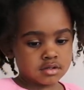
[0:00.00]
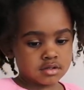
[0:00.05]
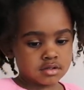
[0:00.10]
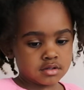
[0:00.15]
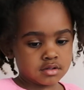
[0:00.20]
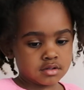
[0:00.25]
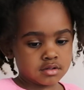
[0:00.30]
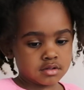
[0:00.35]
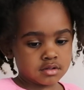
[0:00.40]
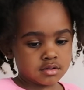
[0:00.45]

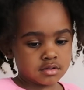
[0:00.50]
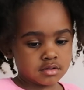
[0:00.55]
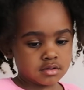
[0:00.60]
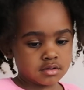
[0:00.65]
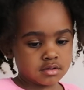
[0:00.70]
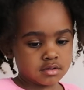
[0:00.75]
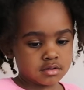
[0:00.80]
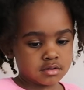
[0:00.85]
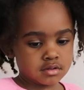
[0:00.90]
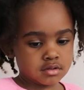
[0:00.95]
But it's clean
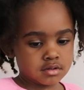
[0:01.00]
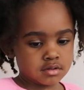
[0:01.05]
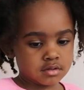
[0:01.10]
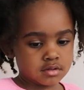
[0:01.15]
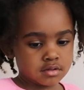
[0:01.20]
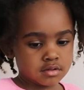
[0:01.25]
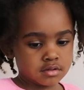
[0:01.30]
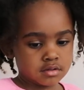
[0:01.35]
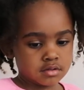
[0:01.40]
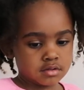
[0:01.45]
up, right?
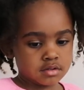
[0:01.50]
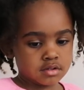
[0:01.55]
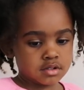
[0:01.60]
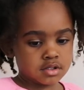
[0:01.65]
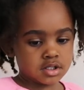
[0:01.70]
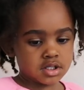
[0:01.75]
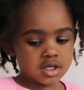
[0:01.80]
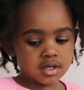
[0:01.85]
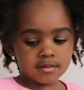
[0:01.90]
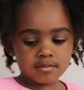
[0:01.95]

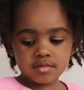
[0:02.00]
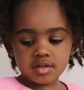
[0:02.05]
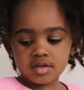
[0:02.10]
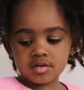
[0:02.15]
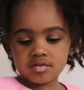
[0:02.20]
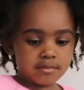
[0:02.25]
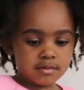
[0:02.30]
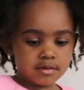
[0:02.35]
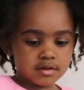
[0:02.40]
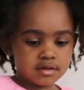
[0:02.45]

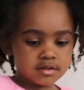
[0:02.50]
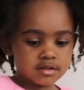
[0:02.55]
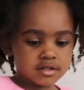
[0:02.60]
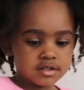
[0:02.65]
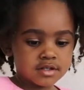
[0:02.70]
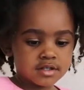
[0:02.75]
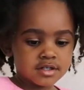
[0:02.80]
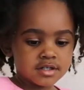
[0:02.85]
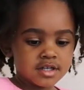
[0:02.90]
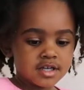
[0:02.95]

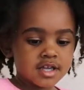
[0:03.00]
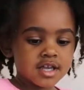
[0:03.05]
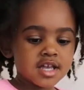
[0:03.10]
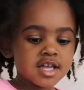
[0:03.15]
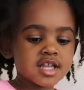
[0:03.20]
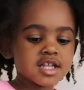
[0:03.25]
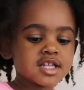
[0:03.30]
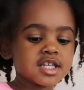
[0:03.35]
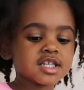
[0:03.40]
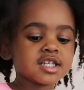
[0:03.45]

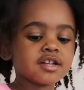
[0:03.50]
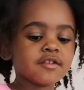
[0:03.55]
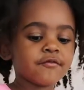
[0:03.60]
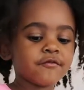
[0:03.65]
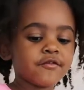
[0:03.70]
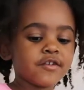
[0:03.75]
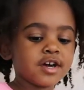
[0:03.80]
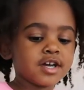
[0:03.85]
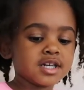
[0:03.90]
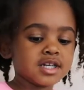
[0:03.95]
Yeah. is
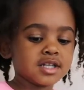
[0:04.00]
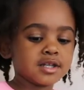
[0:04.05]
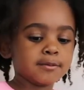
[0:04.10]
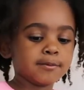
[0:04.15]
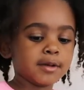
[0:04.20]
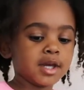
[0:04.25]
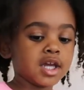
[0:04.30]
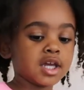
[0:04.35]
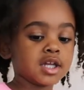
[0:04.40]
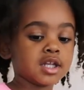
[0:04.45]
fine to
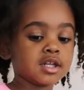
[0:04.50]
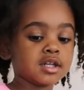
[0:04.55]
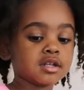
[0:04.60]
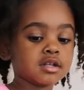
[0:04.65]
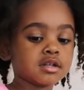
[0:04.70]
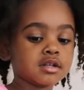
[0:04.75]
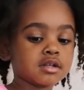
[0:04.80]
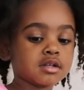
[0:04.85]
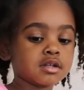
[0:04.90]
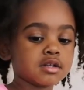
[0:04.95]
make.
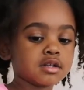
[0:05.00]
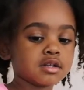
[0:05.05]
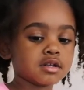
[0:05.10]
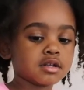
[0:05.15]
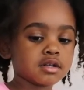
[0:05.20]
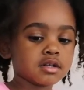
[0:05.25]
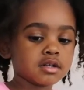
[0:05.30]
Mm-hmm.